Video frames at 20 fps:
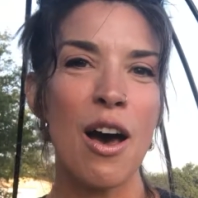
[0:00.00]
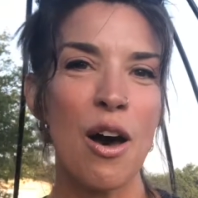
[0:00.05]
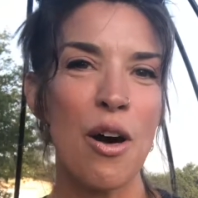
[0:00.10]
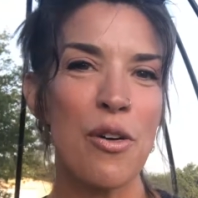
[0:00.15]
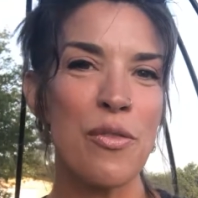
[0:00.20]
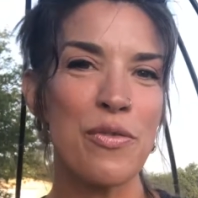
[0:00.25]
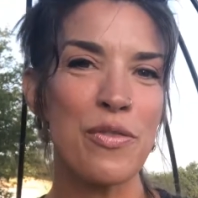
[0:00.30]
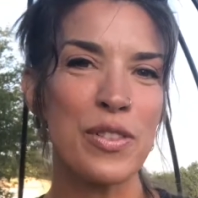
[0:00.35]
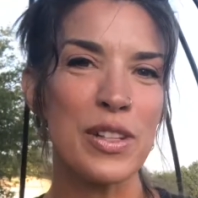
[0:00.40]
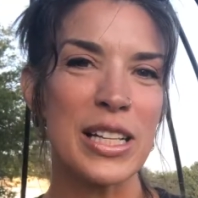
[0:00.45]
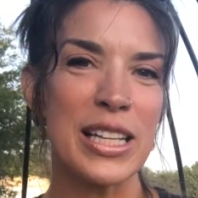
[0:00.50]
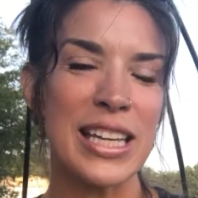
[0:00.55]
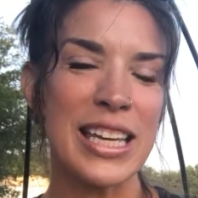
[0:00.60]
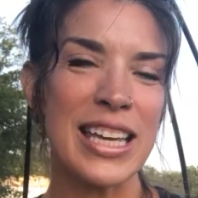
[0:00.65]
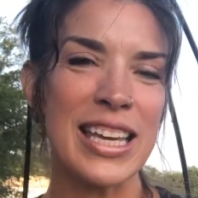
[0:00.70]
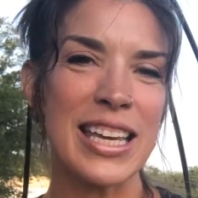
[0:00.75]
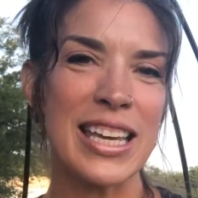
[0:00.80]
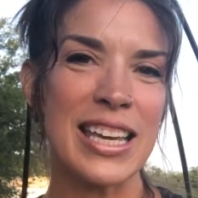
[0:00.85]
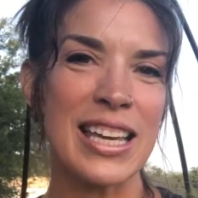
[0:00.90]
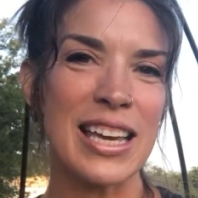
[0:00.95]

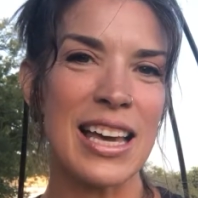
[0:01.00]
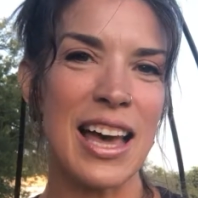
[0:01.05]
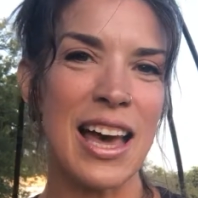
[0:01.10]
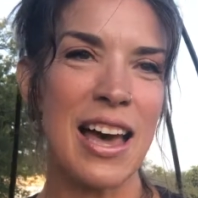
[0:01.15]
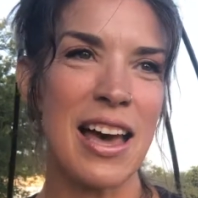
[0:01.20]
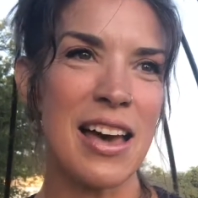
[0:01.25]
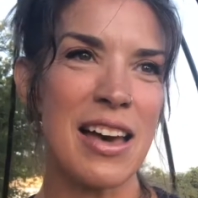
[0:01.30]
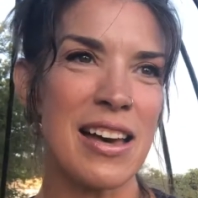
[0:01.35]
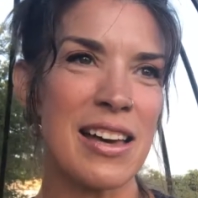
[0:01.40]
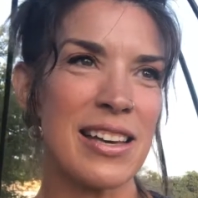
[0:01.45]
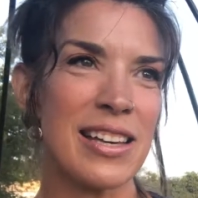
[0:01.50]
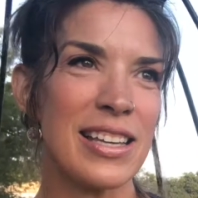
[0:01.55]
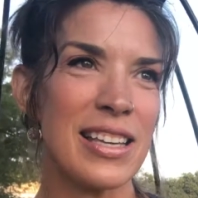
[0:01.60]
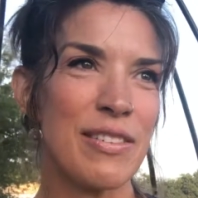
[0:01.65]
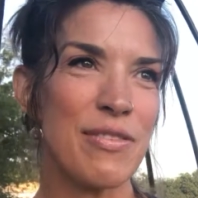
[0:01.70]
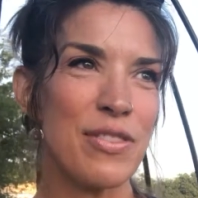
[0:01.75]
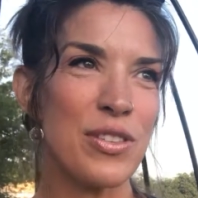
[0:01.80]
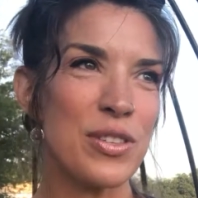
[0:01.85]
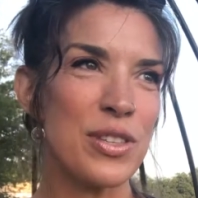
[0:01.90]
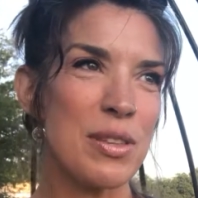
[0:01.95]
Hopefully,
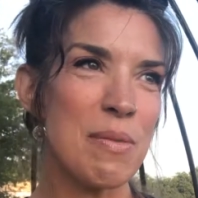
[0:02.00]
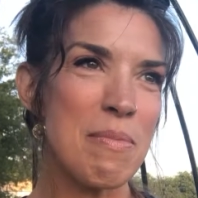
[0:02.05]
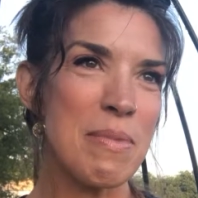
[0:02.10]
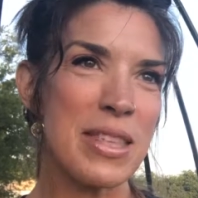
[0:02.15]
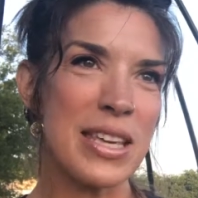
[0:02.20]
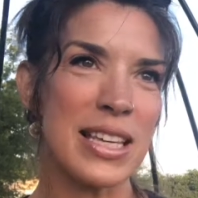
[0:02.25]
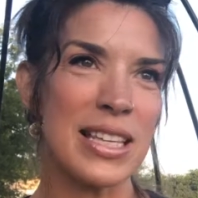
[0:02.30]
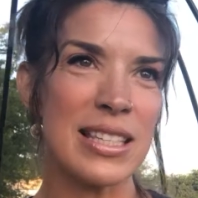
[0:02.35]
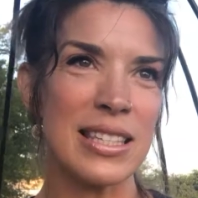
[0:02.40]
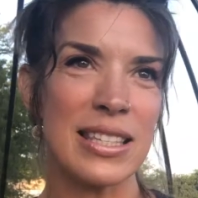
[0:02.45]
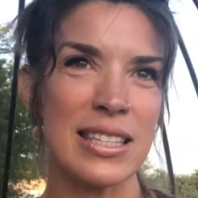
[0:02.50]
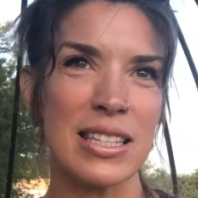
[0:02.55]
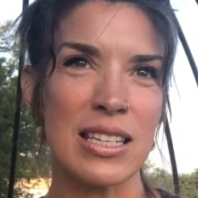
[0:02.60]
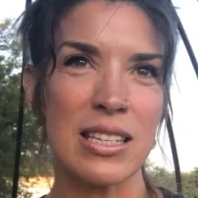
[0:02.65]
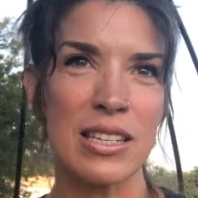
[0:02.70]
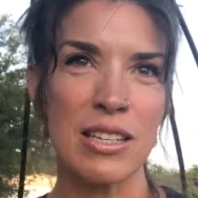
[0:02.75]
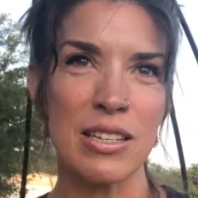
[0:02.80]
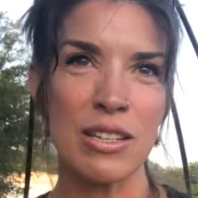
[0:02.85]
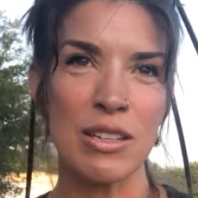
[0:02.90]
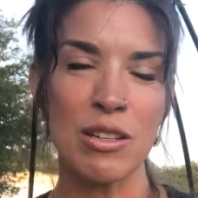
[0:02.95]
give you some things
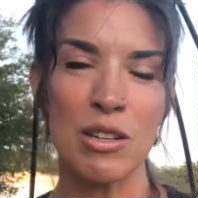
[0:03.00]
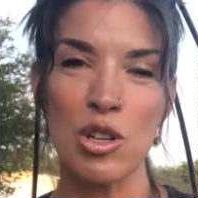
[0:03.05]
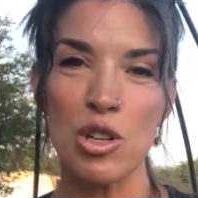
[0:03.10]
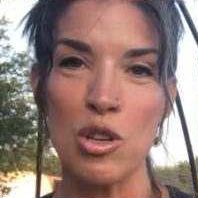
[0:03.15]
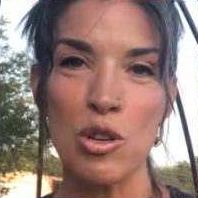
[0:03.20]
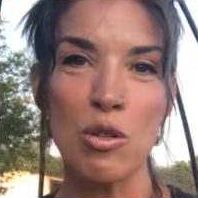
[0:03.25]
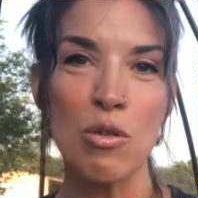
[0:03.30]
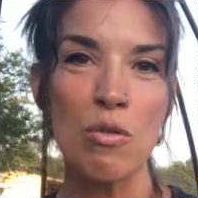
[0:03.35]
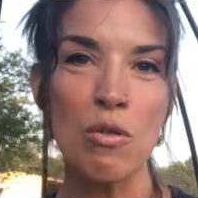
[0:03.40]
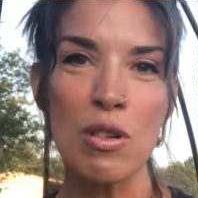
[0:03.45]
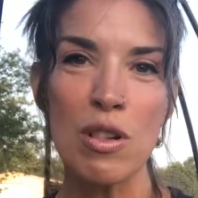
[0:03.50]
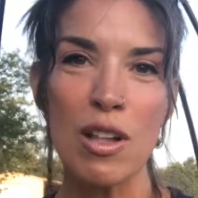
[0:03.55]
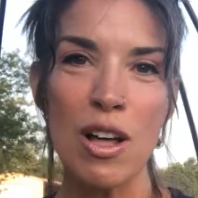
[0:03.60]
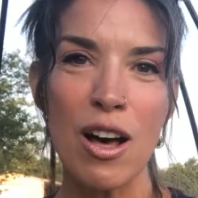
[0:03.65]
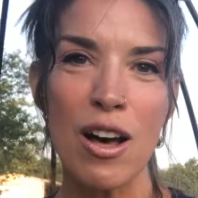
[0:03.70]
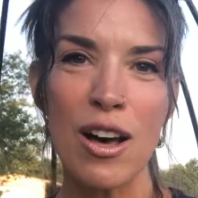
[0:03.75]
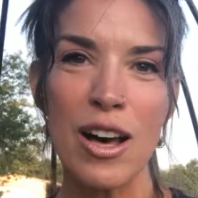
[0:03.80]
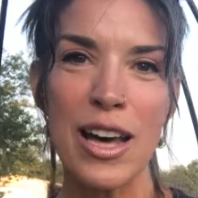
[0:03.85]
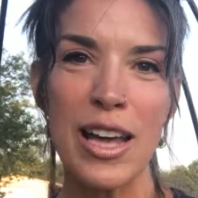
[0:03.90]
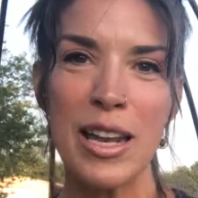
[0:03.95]
to noodle
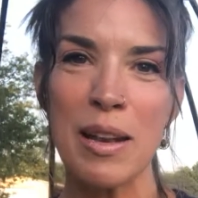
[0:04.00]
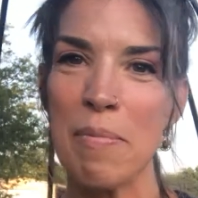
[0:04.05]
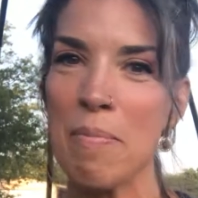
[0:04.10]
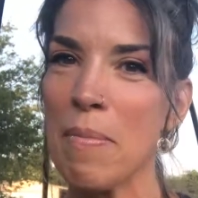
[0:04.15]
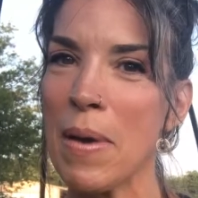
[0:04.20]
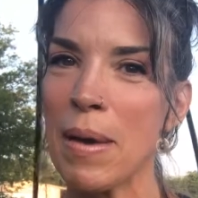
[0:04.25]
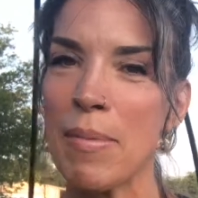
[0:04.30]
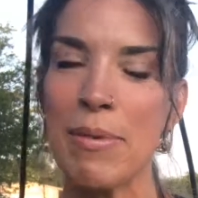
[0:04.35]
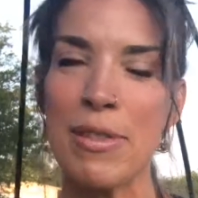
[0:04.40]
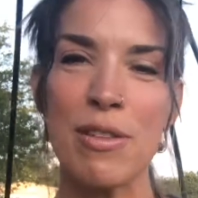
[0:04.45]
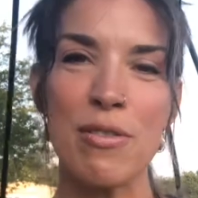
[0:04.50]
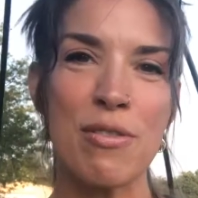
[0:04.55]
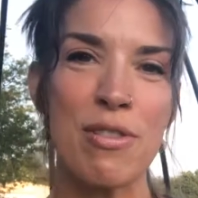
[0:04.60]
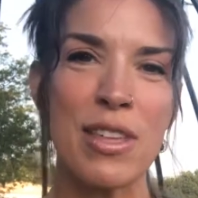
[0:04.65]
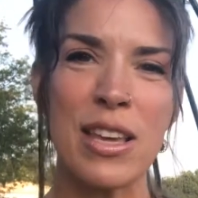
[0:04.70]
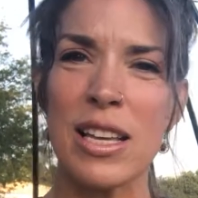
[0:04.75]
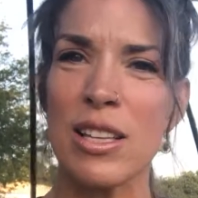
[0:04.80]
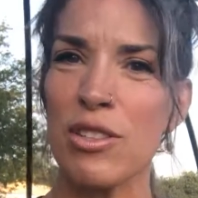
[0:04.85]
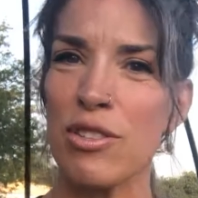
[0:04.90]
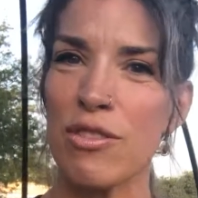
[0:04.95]
on. Maybe they're
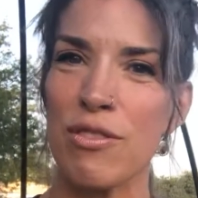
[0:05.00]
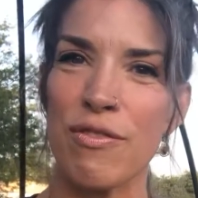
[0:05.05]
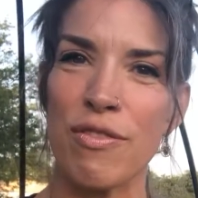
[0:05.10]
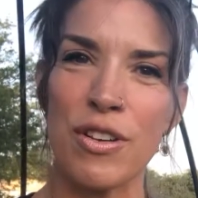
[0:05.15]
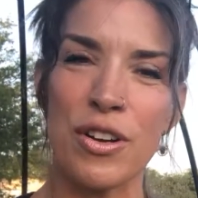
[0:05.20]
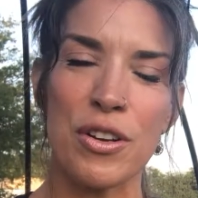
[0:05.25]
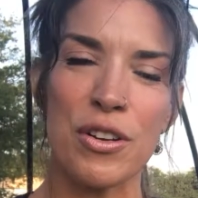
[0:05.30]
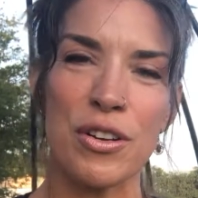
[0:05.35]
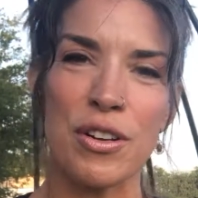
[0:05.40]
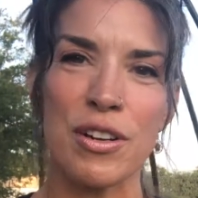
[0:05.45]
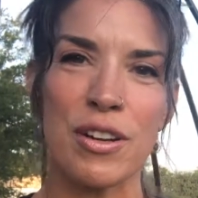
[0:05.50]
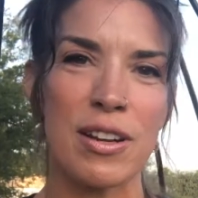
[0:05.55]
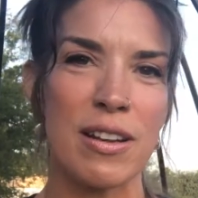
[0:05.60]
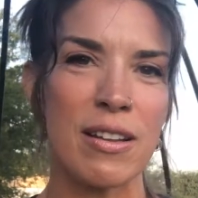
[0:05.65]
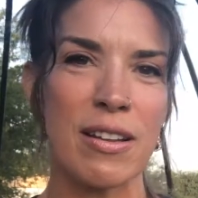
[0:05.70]
things you've heard